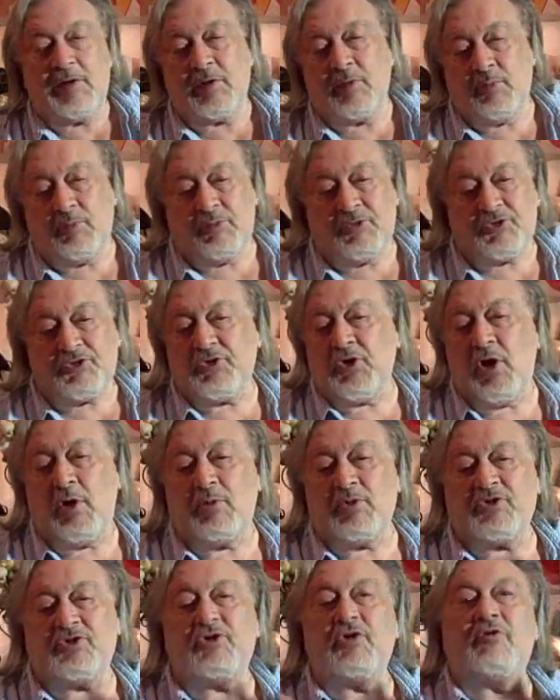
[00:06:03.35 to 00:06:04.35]
The
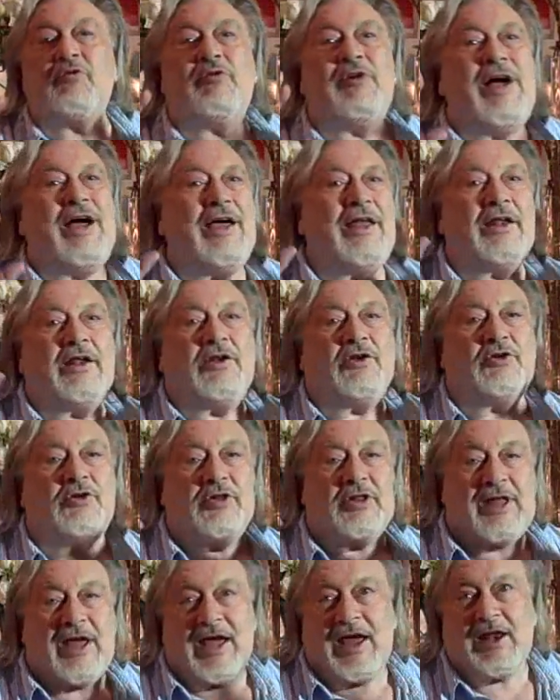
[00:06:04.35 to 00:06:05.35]
storm was so violent
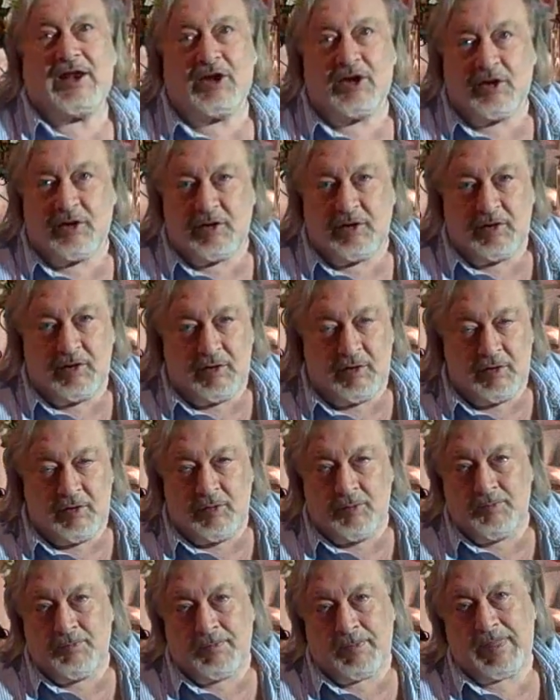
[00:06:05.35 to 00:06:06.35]

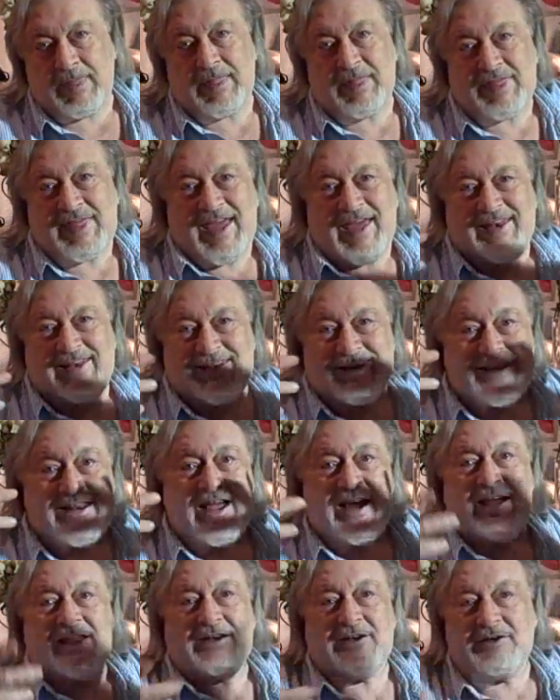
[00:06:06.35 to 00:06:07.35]
that
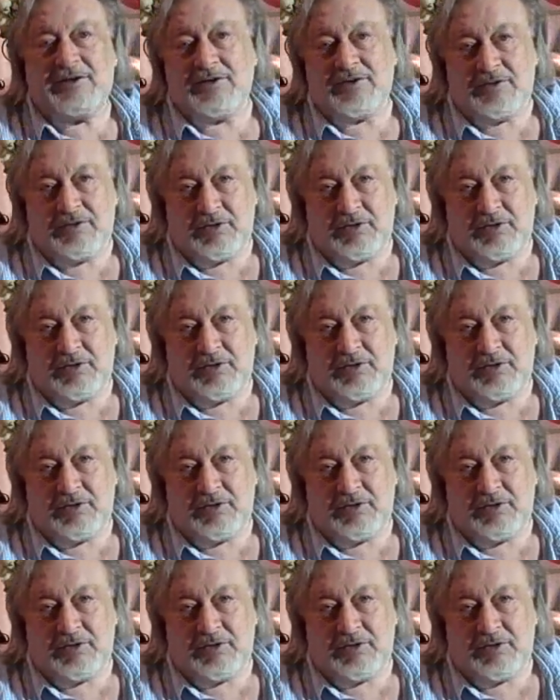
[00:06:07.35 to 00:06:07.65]
night